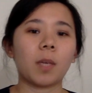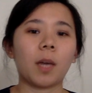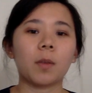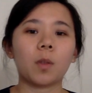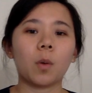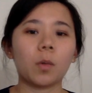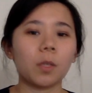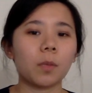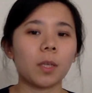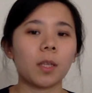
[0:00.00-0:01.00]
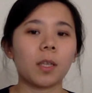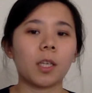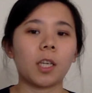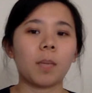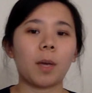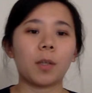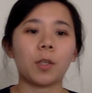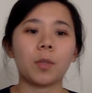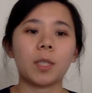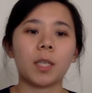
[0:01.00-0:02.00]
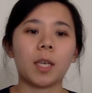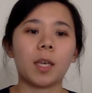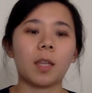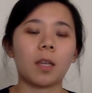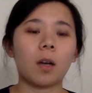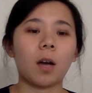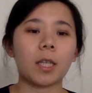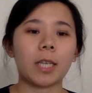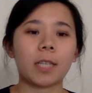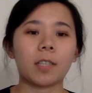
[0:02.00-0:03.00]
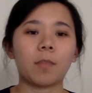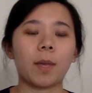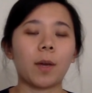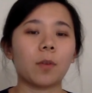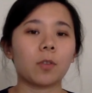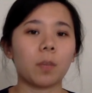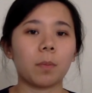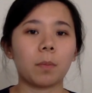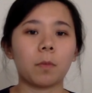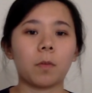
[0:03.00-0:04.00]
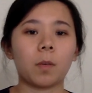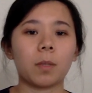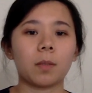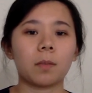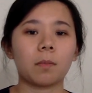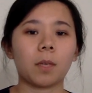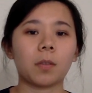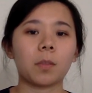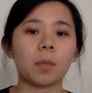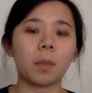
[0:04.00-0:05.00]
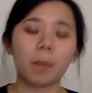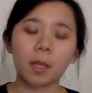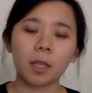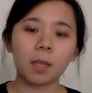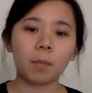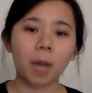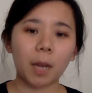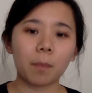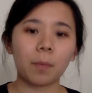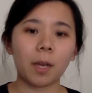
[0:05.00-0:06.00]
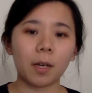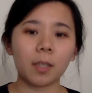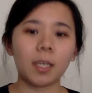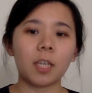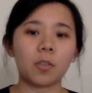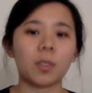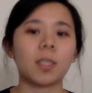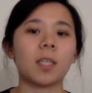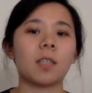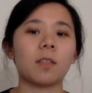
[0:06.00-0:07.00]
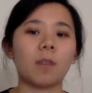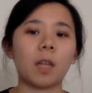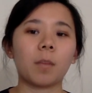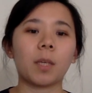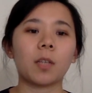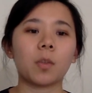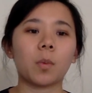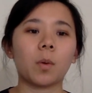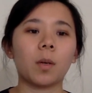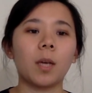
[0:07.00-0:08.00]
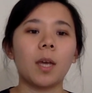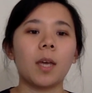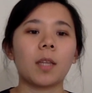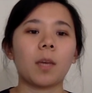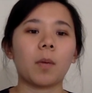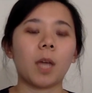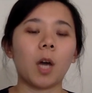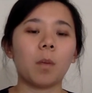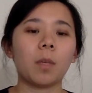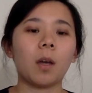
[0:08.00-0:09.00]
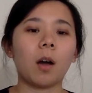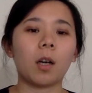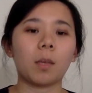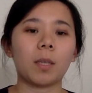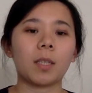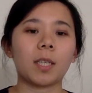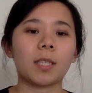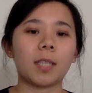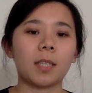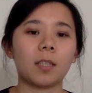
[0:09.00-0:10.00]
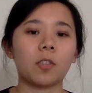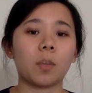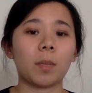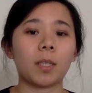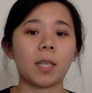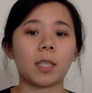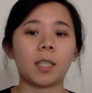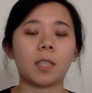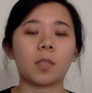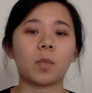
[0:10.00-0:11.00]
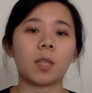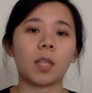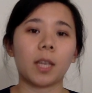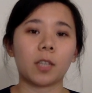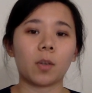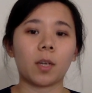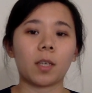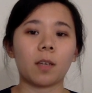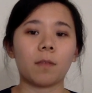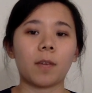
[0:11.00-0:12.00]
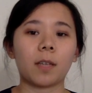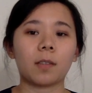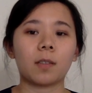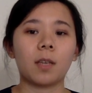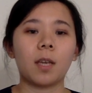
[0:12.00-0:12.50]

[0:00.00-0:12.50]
I was only really thinking about using it in the context of my own trumpet performance. I was primarily interested in developing a tool that would help me augment extended trumpet techniques with electronic effects,